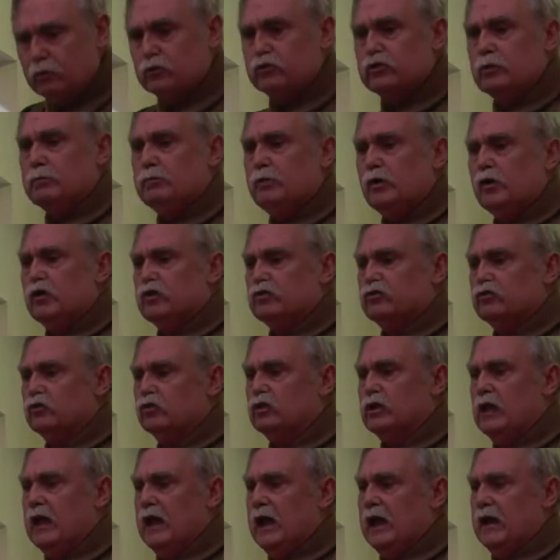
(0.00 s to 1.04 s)
was your
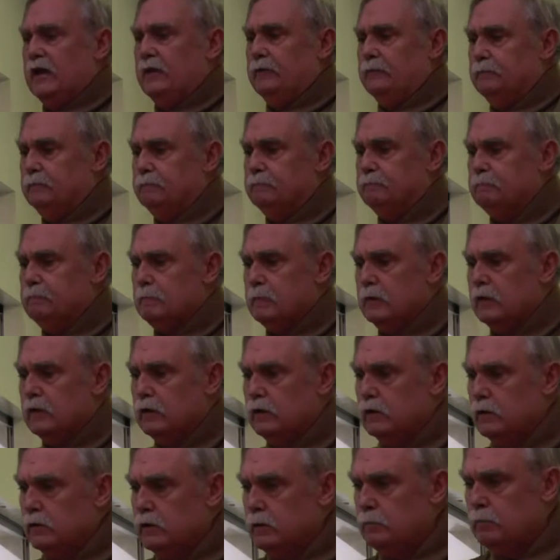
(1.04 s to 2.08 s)
personal kit.
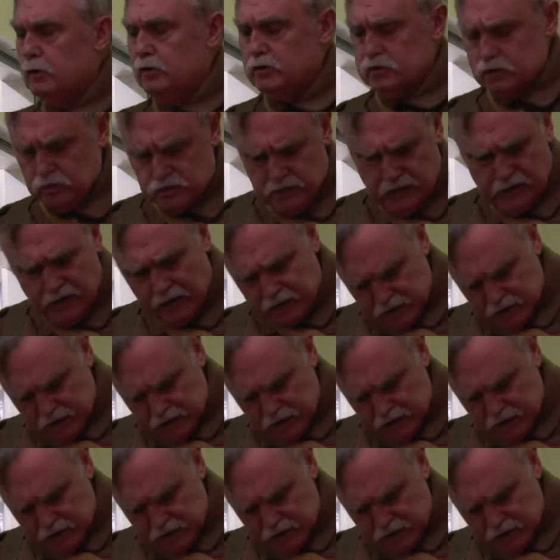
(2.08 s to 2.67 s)
Your personal kit, like